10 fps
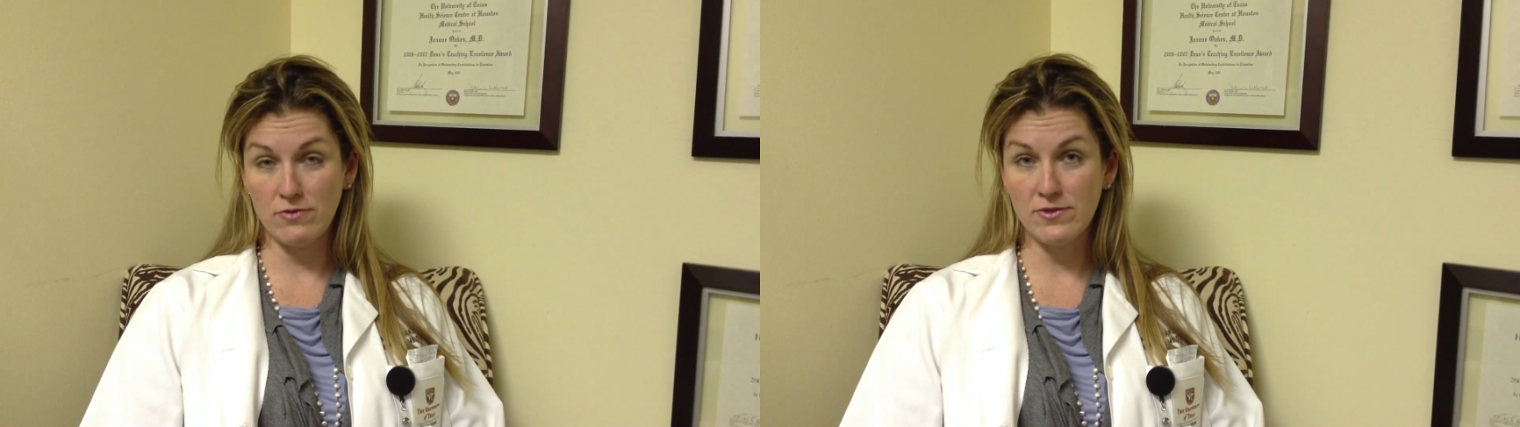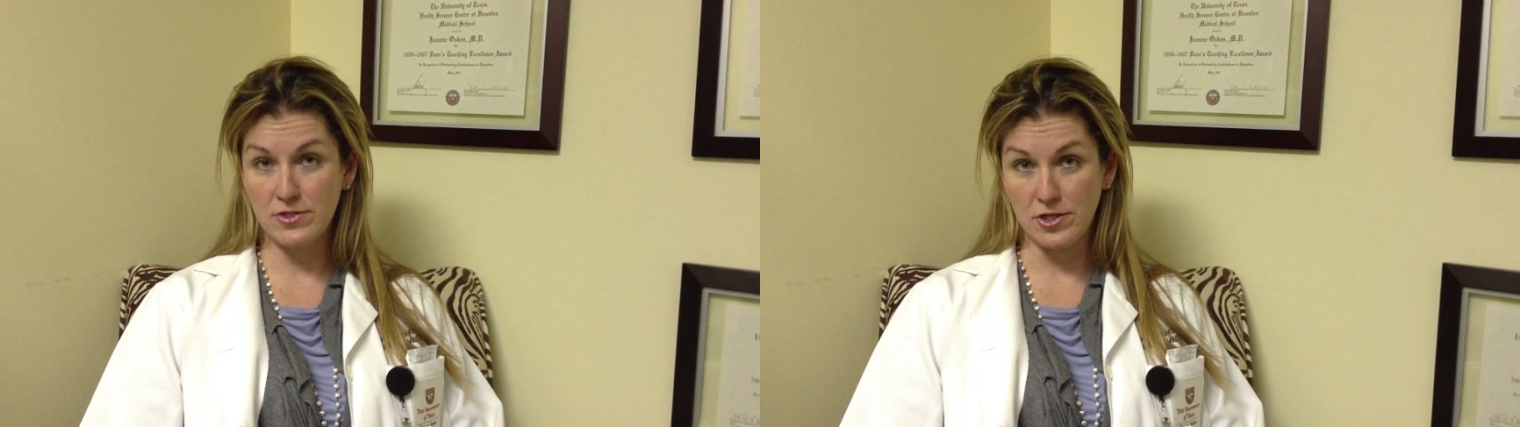
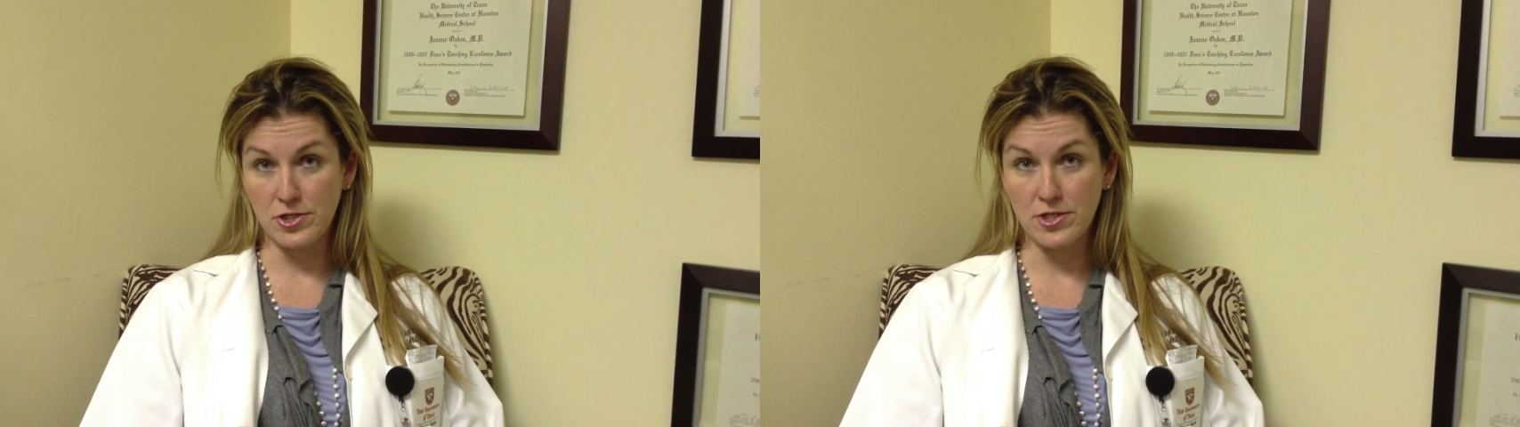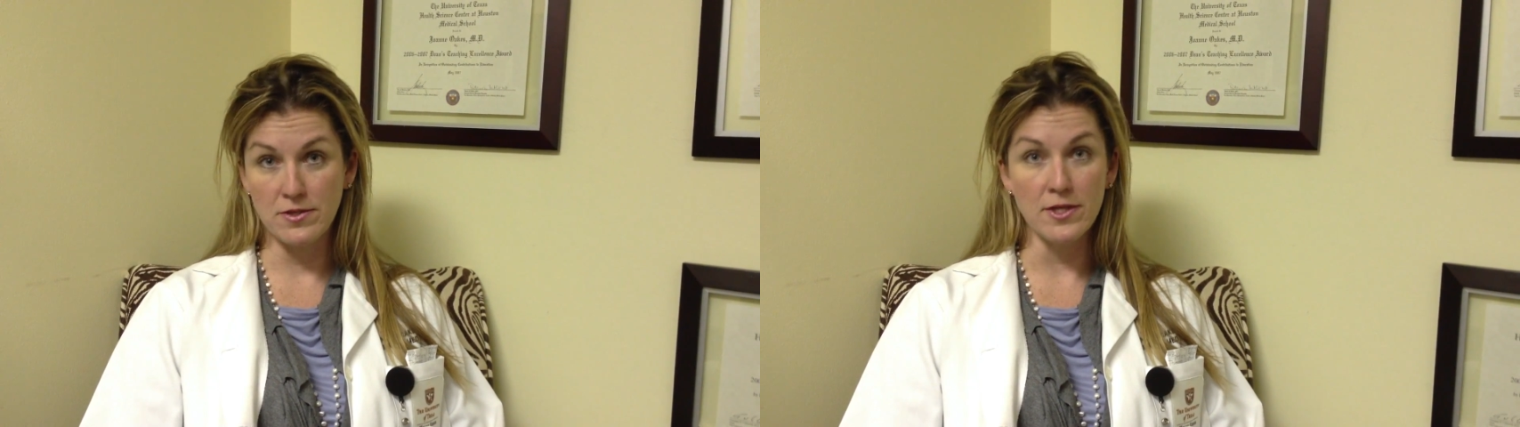
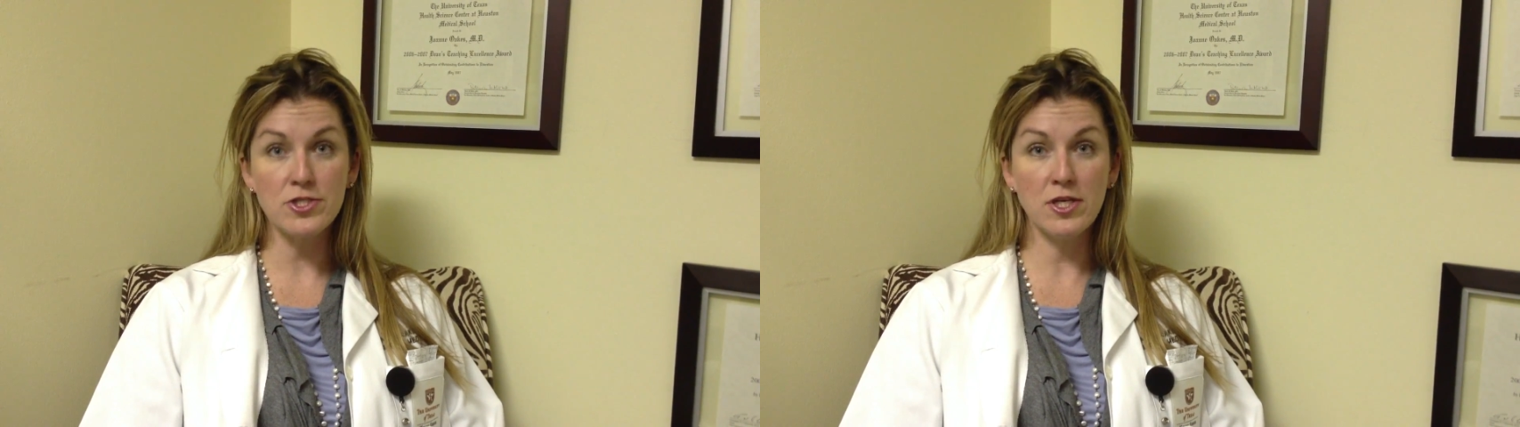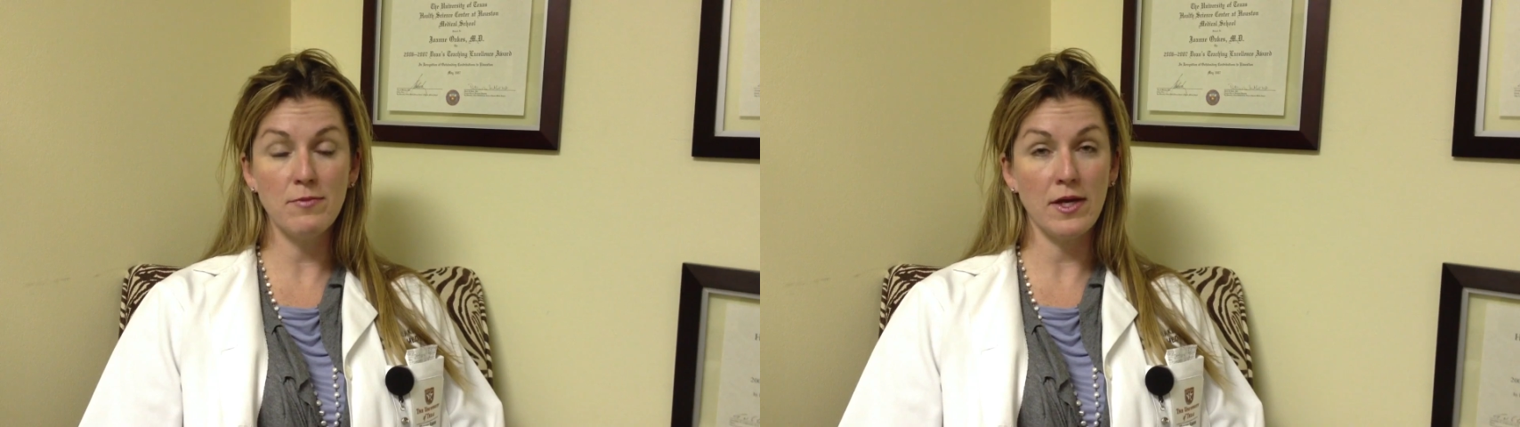physician that
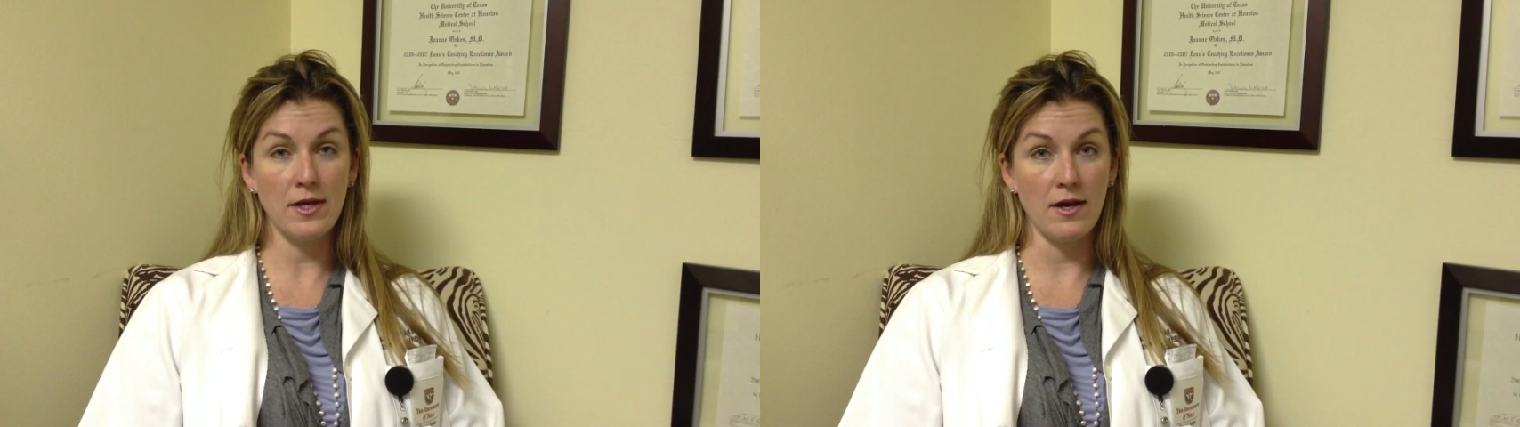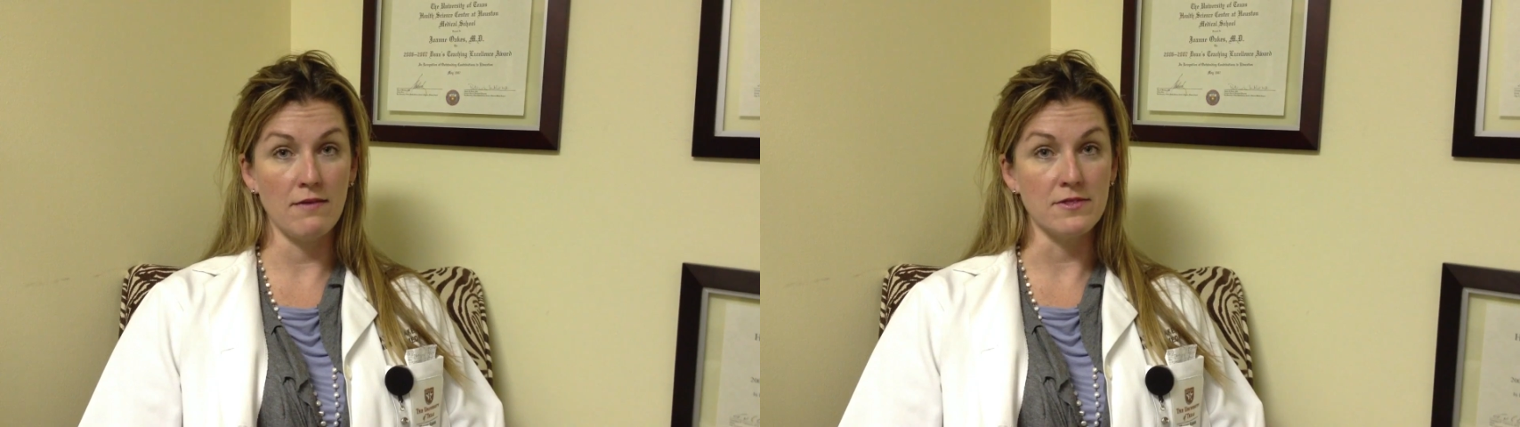she may have a